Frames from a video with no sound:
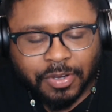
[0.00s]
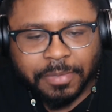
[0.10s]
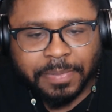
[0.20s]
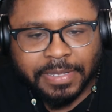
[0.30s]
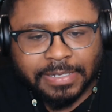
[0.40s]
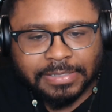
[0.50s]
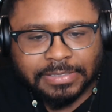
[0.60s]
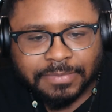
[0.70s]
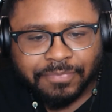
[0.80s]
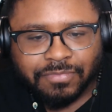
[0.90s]
Great
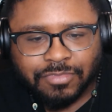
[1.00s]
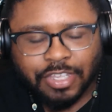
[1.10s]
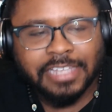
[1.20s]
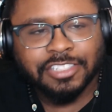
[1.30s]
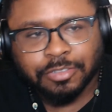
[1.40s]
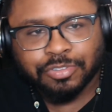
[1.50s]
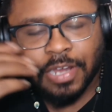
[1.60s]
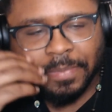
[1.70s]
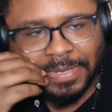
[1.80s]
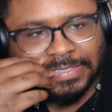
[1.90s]
pass. So I assume
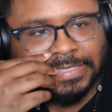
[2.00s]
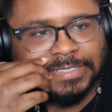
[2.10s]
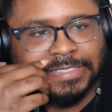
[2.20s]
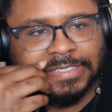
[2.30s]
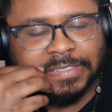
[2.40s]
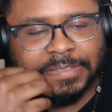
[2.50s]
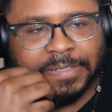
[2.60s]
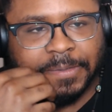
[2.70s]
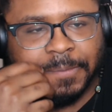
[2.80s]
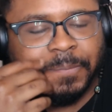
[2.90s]
Troutman is touchdown.
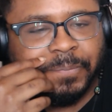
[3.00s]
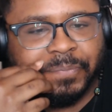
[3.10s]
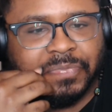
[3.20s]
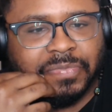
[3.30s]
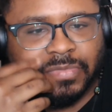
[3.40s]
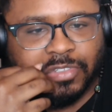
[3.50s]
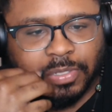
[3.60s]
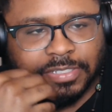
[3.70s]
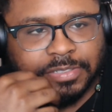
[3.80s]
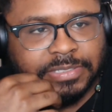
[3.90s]
Okay.
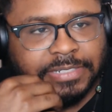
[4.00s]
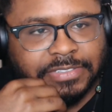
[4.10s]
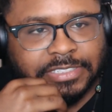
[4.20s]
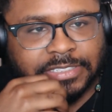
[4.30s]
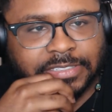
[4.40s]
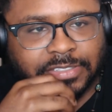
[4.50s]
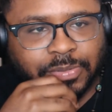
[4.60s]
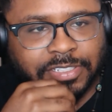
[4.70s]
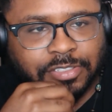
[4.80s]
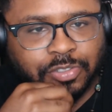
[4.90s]

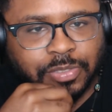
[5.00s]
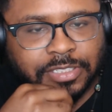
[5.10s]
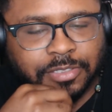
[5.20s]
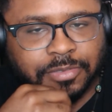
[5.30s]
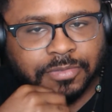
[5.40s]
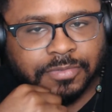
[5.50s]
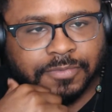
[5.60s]
22-17. 22-22.